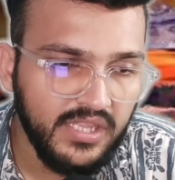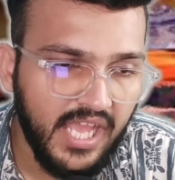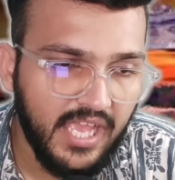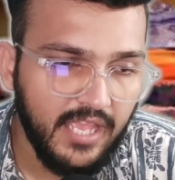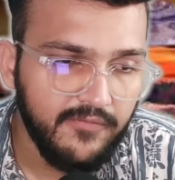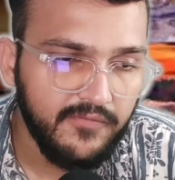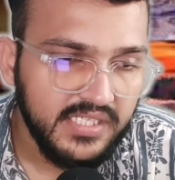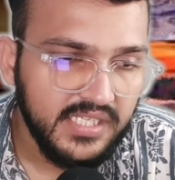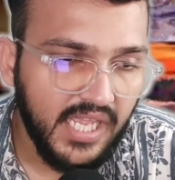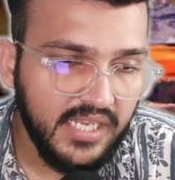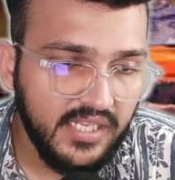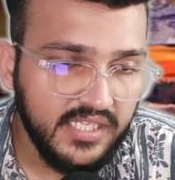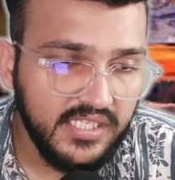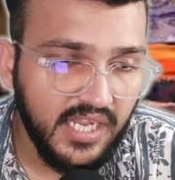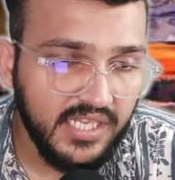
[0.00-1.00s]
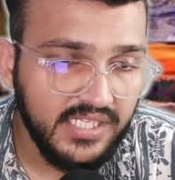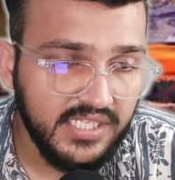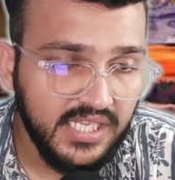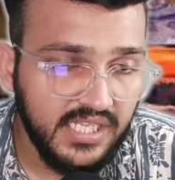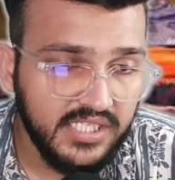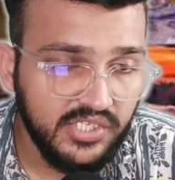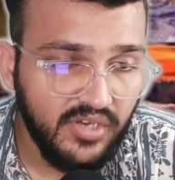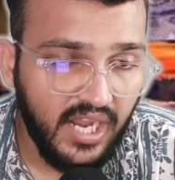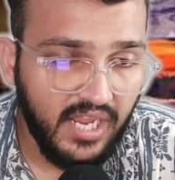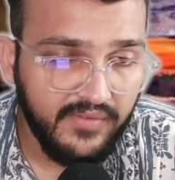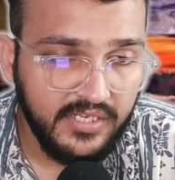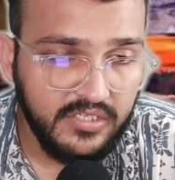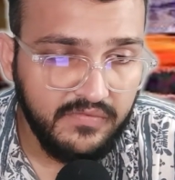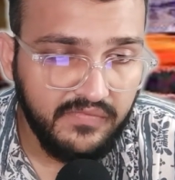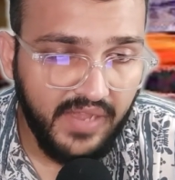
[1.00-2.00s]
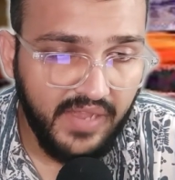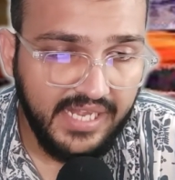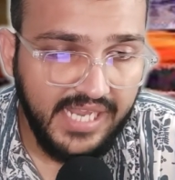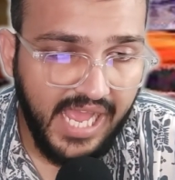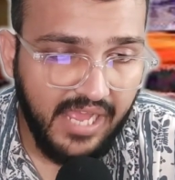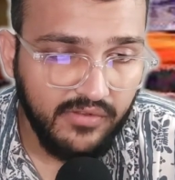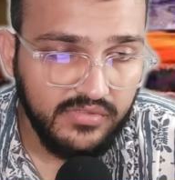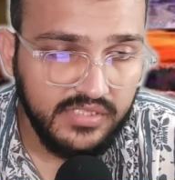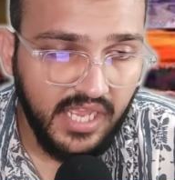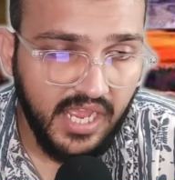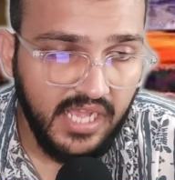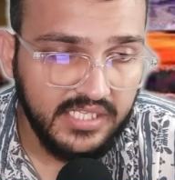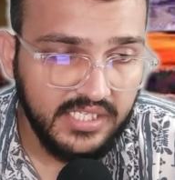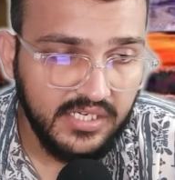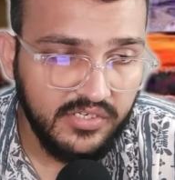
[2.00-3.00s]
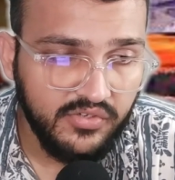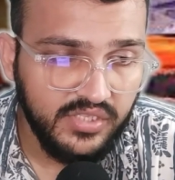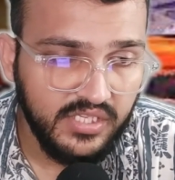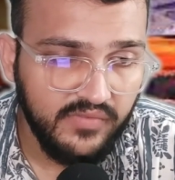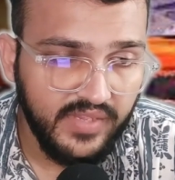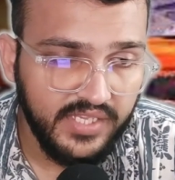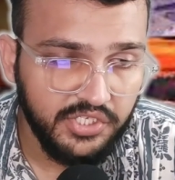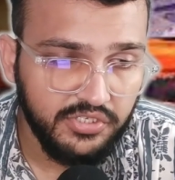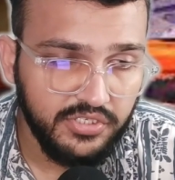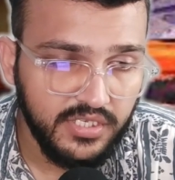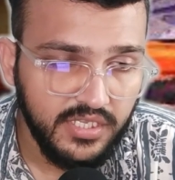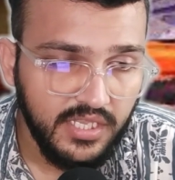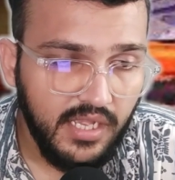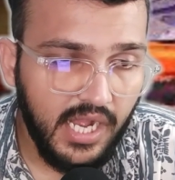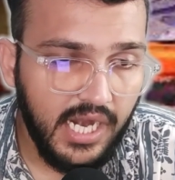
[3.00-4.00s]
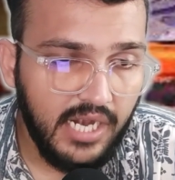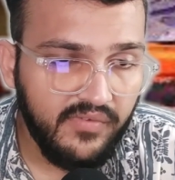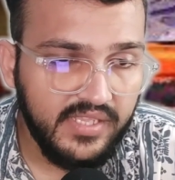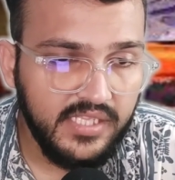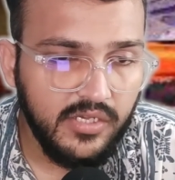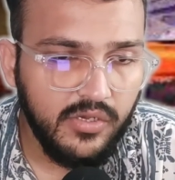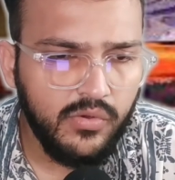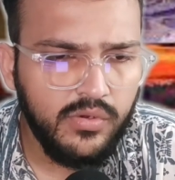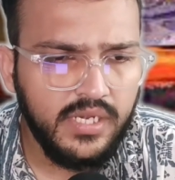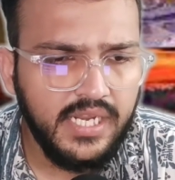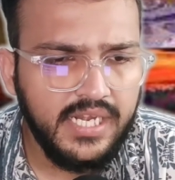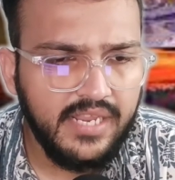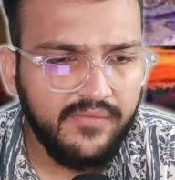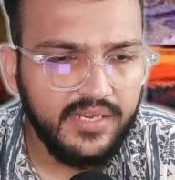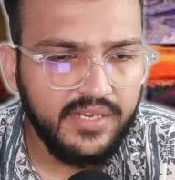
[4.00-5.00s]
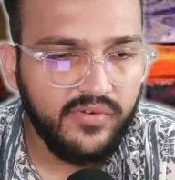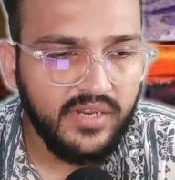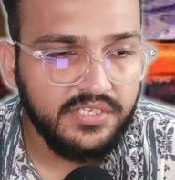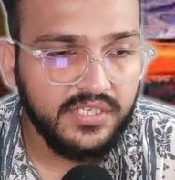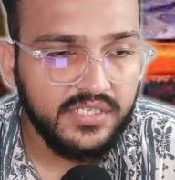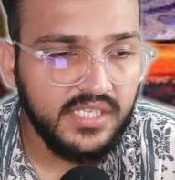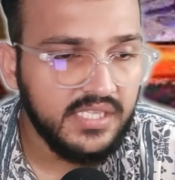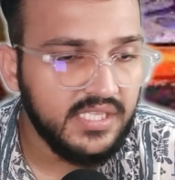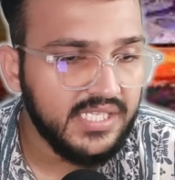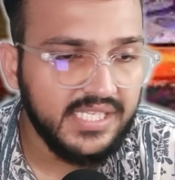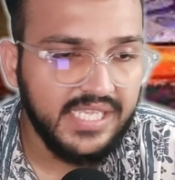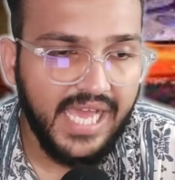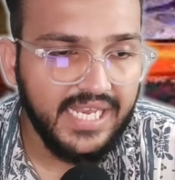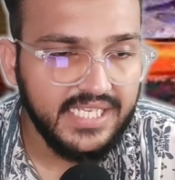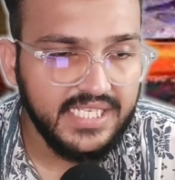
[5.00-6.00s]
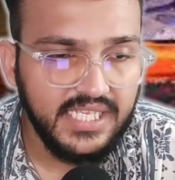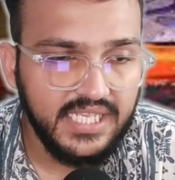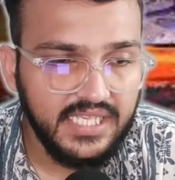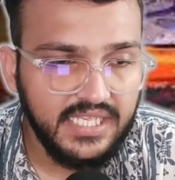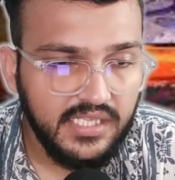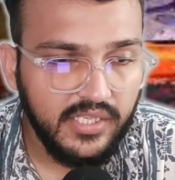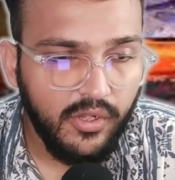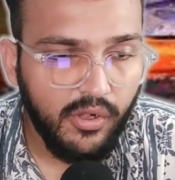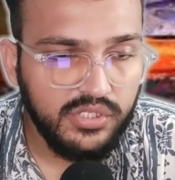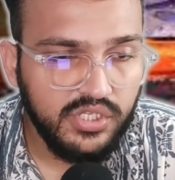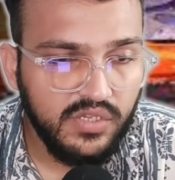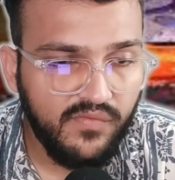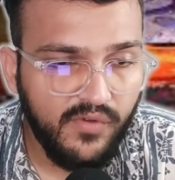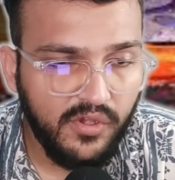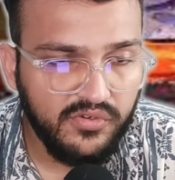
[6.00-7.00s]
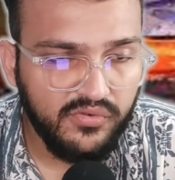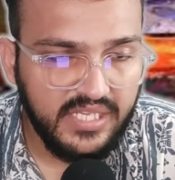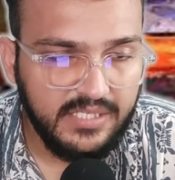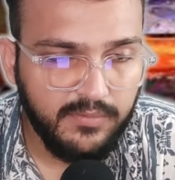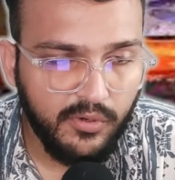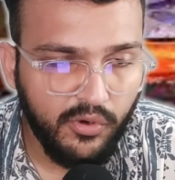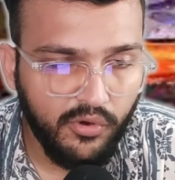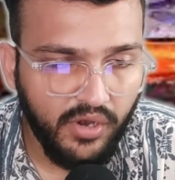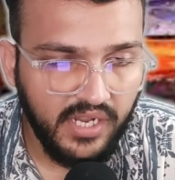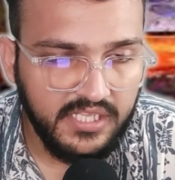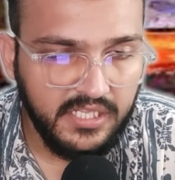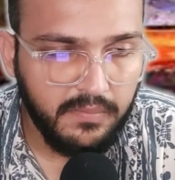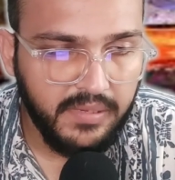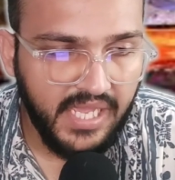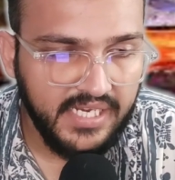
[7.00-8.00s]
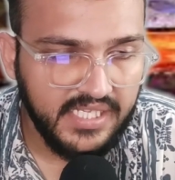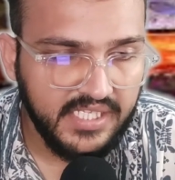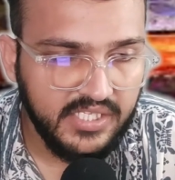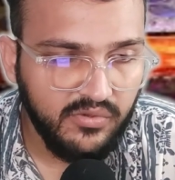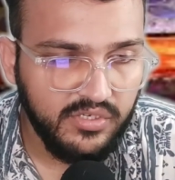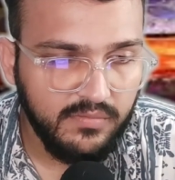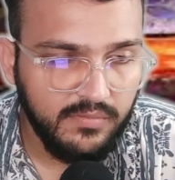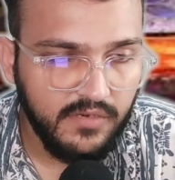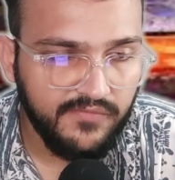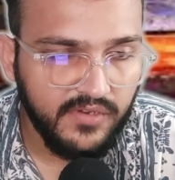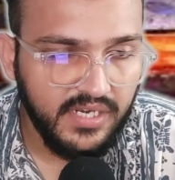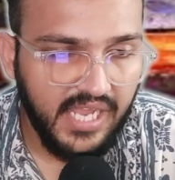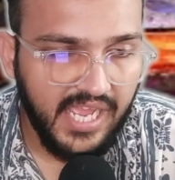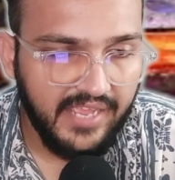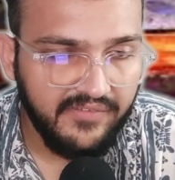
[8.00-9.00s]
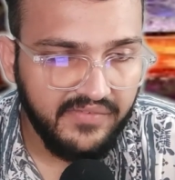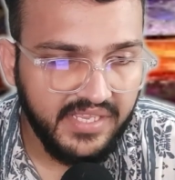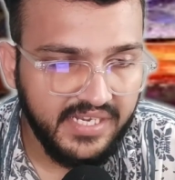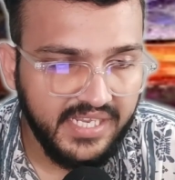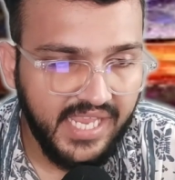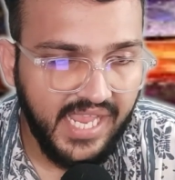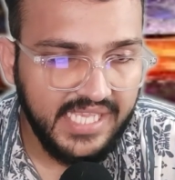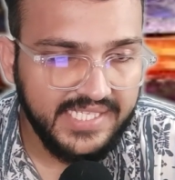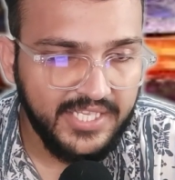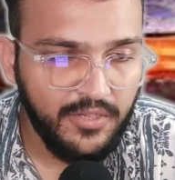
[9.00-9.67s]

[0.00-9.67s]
life. Scientists are still striving to find out the answer to the question, are we the only living creatures in this galaxy? They also want to explore other planets suitable for life in case